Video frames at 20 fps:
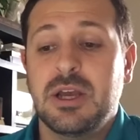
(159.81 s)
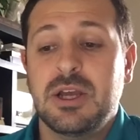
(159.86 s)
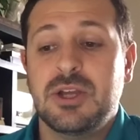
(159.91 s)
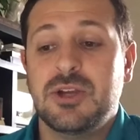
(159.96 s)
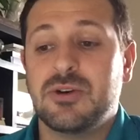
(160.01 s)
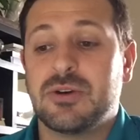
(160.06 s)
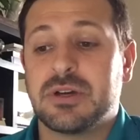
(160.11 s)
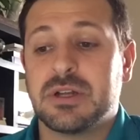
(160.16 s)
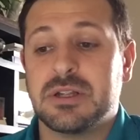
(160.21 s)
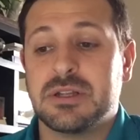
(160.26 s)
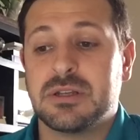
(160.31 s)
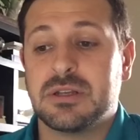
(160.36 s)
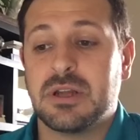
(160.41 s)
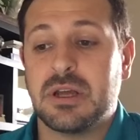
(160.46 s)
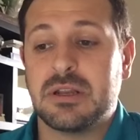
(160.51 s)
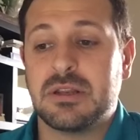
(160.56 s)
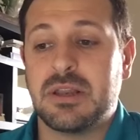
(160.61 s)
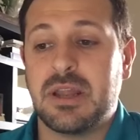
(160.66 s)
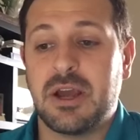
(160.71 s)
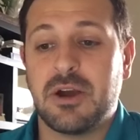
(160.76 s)
You can
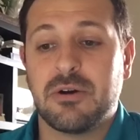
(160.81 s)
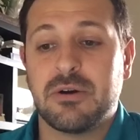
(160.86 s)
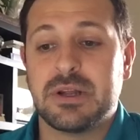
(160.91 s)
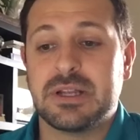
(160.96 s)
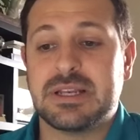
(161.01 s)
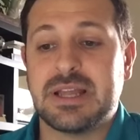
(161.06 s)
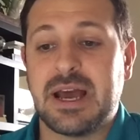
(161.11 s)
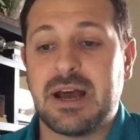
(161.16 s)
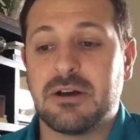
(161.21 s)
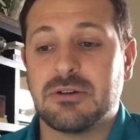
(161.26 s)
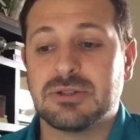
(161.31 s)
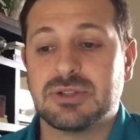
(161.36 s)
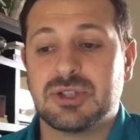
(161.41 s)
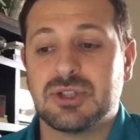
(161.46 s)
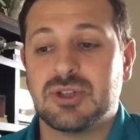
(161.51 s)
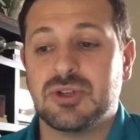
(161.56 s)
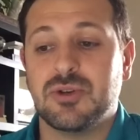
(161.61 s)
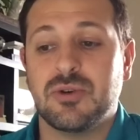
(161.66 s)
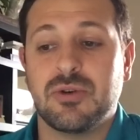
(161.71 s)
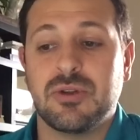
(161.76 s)
narrow it down
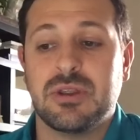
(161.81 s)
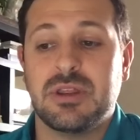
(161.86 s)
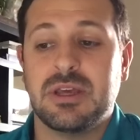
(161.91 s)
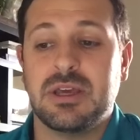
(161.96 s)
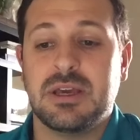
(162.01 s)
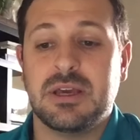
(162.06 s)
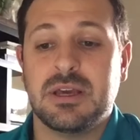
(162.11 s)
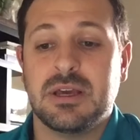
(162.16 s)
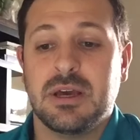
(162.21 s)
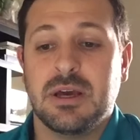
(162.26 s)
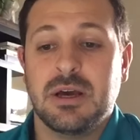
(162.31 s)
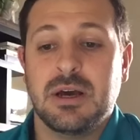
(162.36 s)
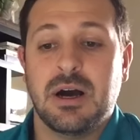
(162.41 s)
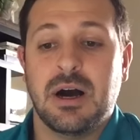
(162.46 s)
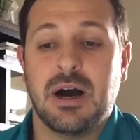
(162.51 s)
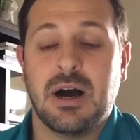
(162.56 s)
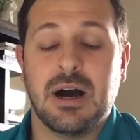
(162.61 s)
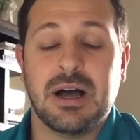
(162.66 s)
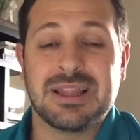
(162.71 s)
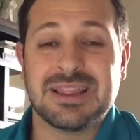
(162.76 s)
to the
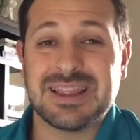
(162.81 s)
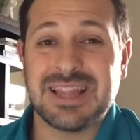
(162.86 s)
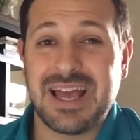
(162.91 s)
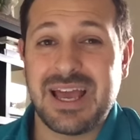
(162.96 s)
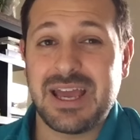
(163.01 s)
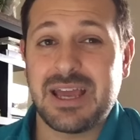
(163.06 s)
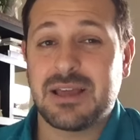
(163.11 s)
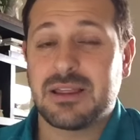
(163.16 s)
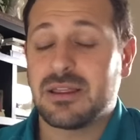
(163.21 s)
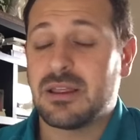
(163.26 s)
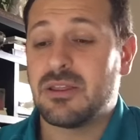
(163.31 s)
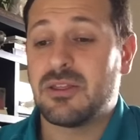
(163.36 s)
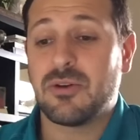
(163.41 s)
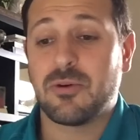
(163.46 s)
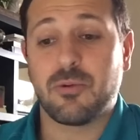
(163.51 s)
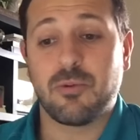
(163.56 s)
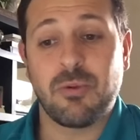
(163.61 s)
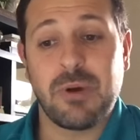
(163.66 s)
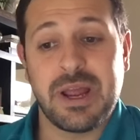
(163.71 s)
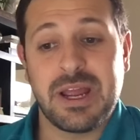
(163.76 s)
length,
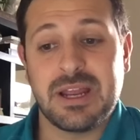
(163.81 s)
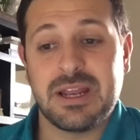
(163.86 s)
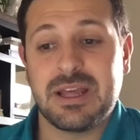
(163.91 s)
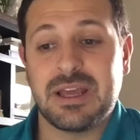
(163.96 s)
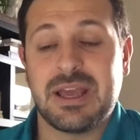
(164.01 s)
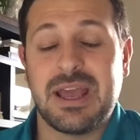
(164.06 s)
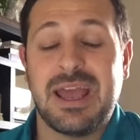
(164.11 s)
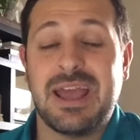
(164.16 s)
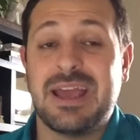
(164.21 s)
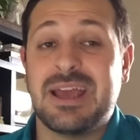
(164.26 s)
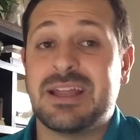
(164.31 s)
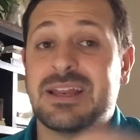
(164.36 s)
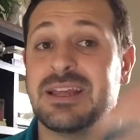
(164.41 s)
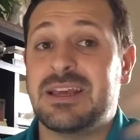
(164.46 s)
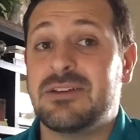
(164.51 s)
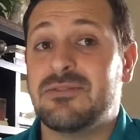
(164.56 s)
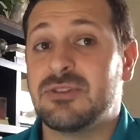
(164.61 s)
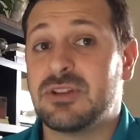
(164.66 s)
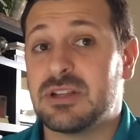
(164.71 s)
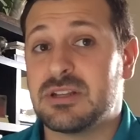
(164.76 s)
the rating, and
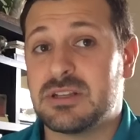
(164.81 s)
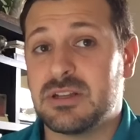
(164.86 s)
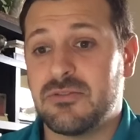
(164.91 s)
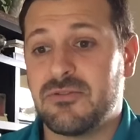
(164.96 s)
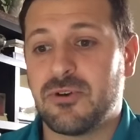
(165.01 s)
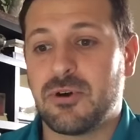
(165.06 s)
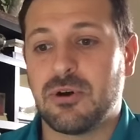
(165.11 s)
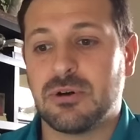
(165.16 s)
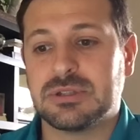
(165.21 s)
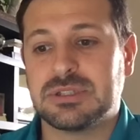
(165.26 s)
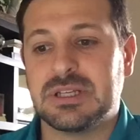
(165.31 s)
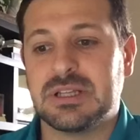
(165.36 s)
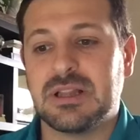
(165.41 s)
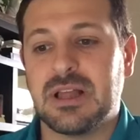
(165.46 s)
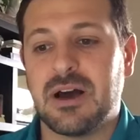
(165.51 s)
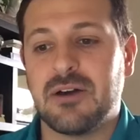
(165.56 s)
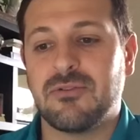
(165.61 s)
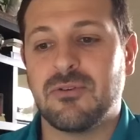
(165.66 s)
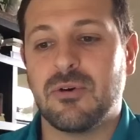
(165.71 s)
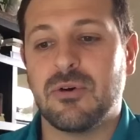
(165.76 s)
even the difficulty
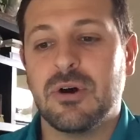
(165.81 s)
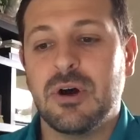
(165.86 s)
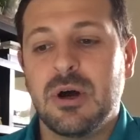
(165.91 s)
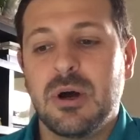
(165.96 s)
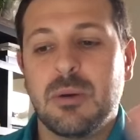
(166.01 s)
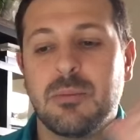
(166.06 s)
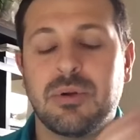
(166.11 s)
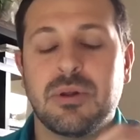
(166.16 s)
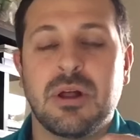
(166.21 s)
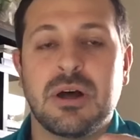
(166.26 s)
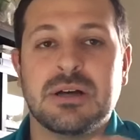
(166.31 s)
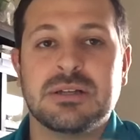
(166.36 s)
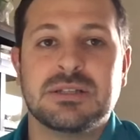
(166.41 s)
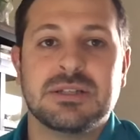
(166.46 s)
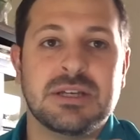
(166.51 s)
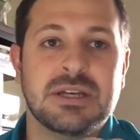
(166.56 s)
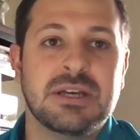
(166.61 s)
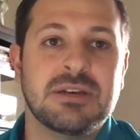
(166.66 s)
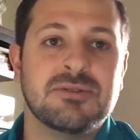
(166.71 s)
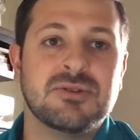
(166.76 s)
level.
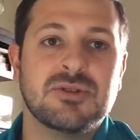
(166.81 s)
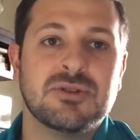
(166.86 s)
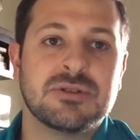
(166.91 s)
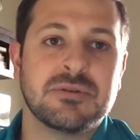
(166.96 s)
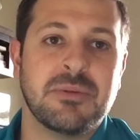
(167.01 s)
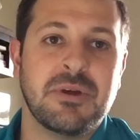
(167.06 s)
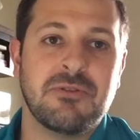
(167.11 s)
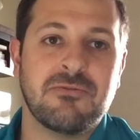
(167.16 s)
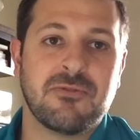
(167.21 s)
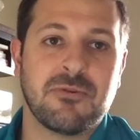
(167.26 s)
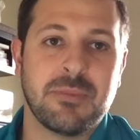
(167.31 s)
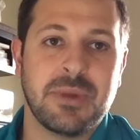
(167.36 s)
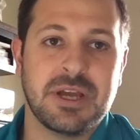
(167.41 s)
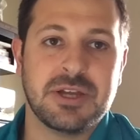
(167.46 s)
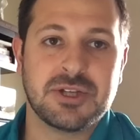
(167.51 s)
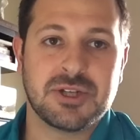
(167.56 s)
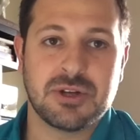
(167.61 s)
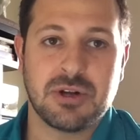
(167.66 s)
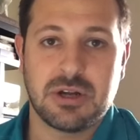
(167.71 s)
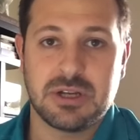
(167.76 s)
Plus, it gives you some
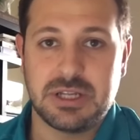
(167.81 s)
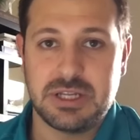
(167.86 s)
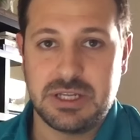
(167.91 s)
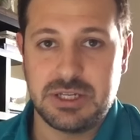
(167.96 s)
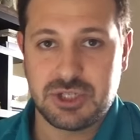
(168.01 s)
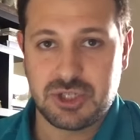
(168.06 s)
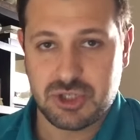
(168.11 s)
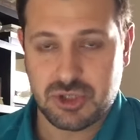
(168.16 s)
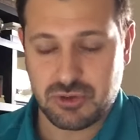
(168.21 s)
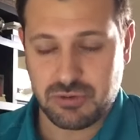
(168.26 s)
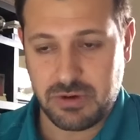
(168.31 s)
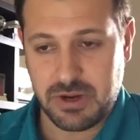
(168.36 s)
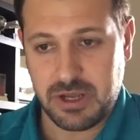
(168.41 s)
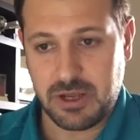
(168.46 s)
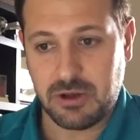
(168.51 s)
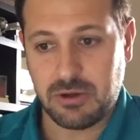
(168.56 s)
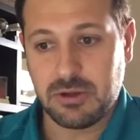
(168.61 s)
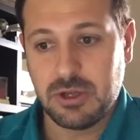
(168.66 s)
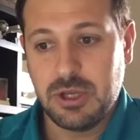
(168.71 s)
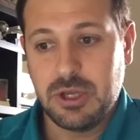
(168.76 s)
information on each
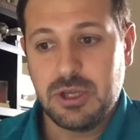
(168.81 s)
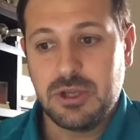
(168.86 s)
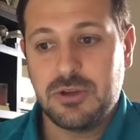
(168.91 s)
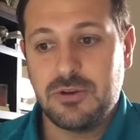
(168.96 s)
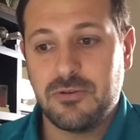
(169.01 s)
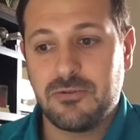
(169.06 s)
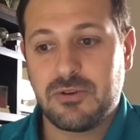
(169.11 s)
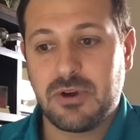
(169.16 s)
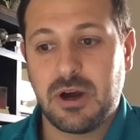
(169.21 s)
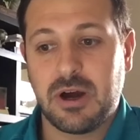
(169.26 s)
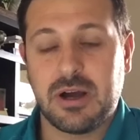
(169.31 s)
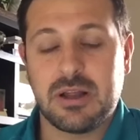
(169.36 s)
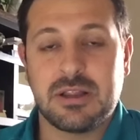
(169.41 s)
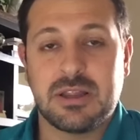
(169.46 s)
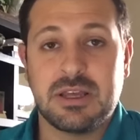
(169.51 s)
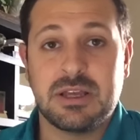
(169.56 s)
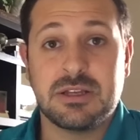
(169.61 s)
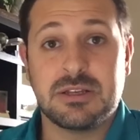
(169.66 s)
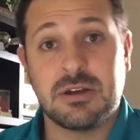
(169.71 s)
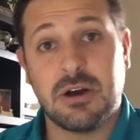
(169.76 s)
trail. You've got
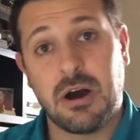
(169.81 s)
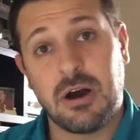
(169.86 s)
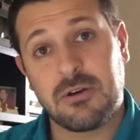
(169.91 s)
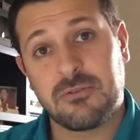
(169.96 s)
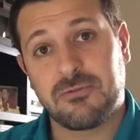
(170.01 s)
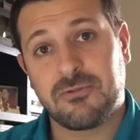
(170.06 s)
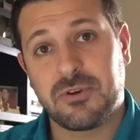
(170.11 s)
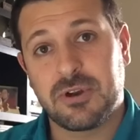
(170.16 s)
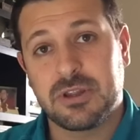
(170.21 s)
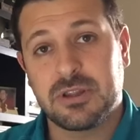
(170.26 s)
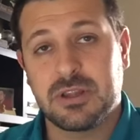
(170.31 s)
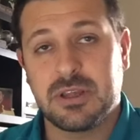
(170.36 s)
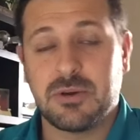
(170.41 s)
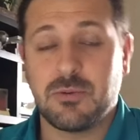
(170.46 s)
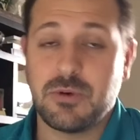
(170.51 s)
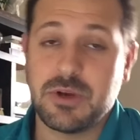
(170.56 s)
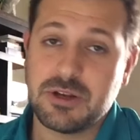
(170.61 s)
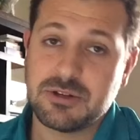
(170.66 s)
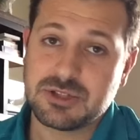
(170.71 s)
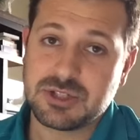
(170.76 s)
the dog-friendly,
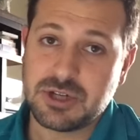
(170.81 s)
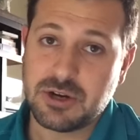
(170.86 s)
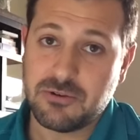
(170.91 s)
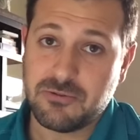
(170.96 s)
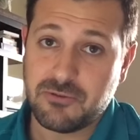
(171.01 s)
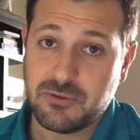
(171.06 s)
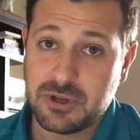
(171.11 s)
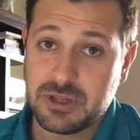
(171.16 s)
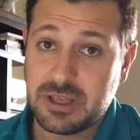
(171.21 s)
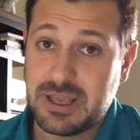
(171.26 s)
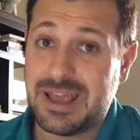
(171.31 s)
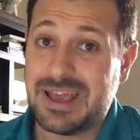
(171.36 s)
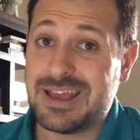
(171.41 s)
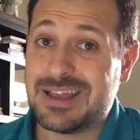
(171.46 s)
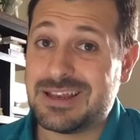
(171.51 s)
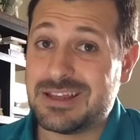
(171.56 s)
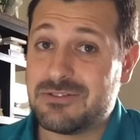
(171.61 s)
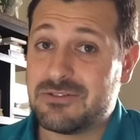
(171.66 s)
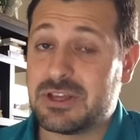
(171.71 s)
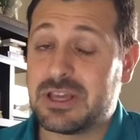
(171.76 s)
wheelchair-friendly,
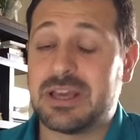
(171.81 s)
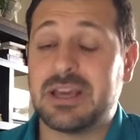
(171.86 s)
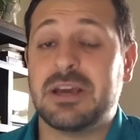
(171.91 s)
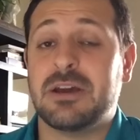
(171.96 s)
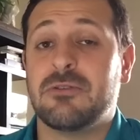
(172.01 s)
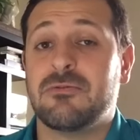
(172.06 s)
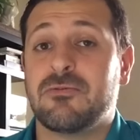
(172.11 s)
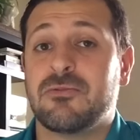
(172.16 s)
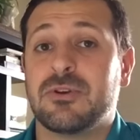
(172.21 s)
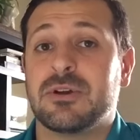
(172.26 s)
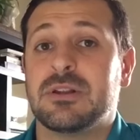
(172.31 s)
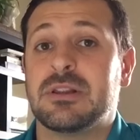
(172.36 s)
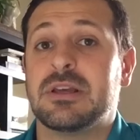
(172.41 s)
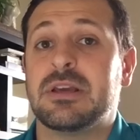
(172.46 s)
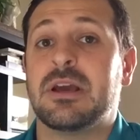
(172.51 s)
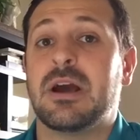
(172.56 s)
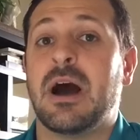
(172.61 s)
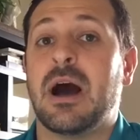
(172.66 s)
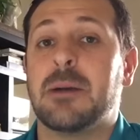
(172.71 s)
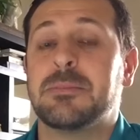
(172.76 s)
and even
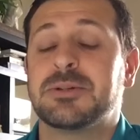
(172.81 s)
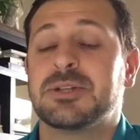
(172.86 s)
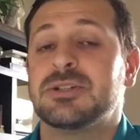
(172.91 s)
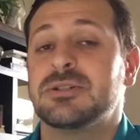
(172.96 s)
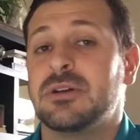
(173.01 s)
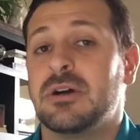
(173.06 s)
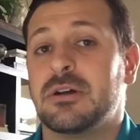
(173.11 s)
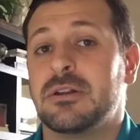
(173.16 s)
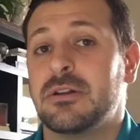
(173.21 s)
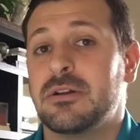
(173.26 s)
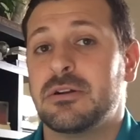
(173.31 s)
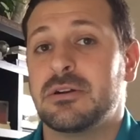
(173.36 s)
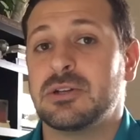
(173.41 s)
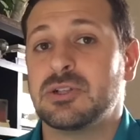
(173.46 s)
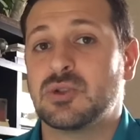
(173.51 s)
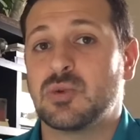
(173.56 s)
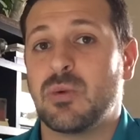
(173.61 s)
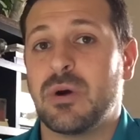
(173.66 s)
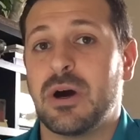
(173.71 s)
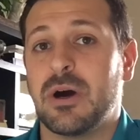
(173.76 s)
kid-friendly options on there
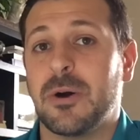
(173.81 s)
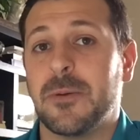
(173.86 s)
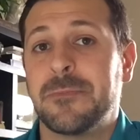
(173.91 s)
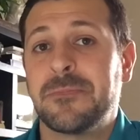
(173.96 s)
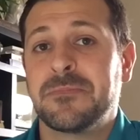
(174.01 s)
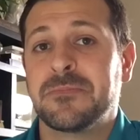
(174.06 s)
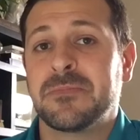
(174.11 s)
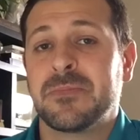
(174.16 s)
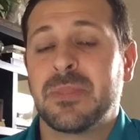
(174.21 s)
as well.